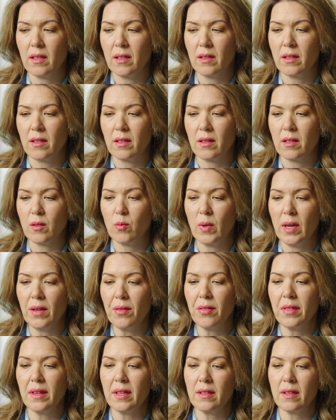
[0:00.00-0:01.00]
The
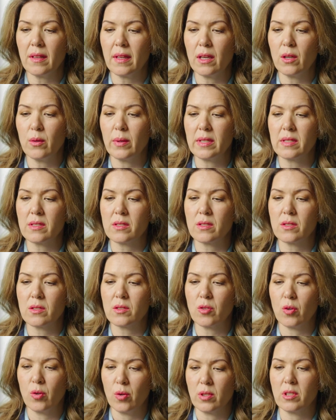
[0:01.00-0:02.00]
one thing that they always
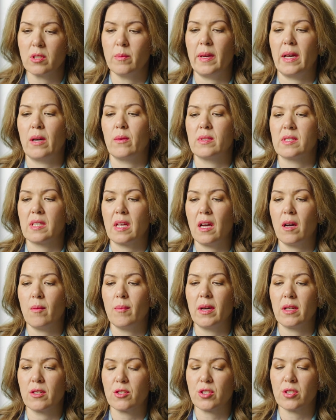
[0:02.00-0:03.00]
talked about was how
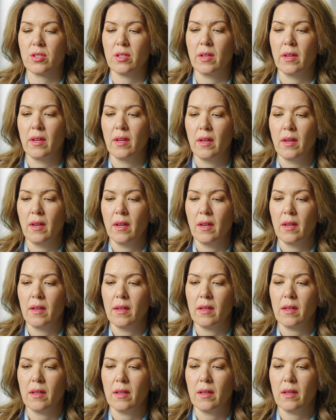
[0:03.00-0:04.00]
much
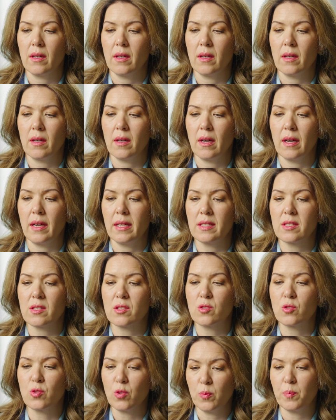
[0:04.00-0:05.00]
I
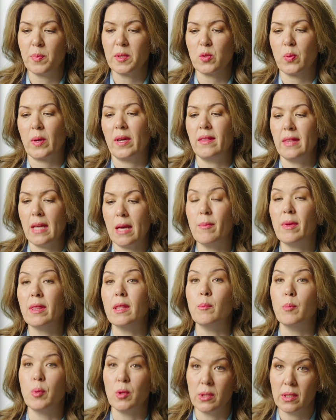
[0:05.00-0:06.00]
stood between them and
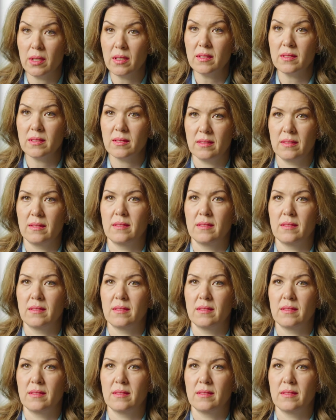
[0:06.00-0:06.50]
the bullet.